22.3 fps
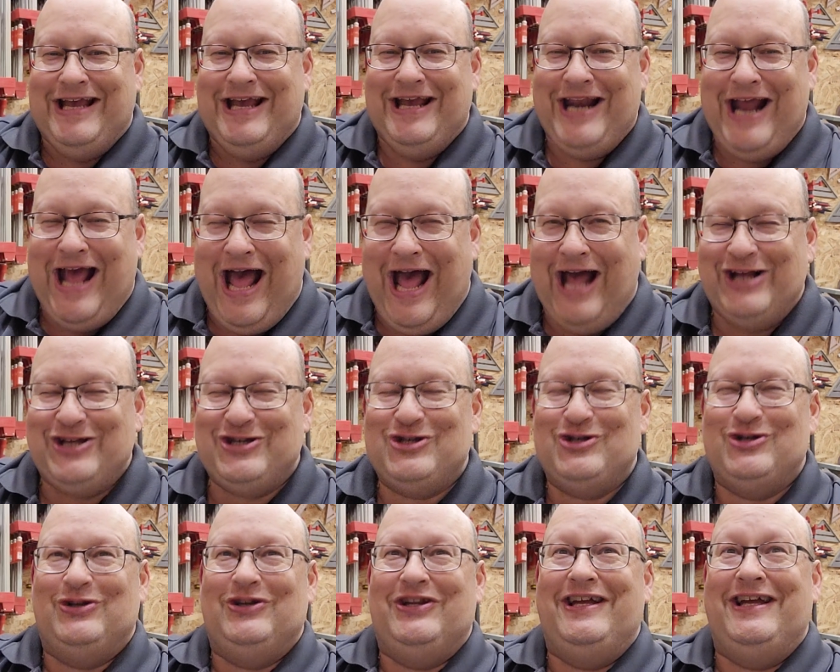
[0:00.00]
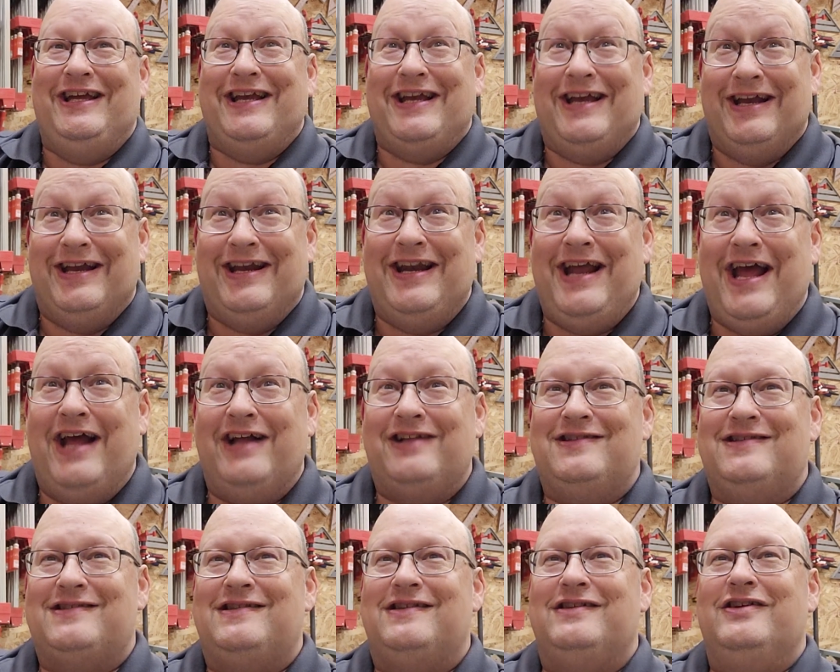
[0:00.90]
It actually
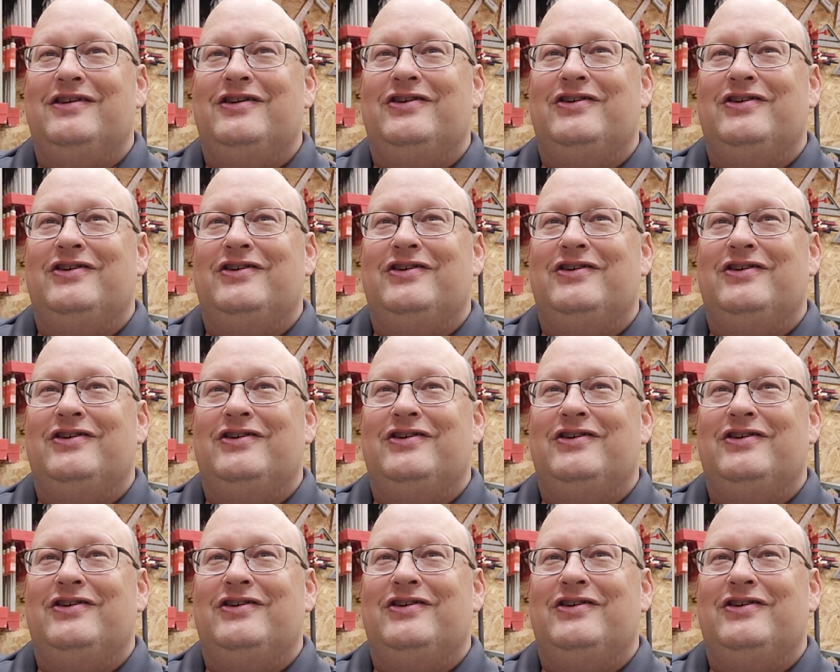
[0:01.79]
connects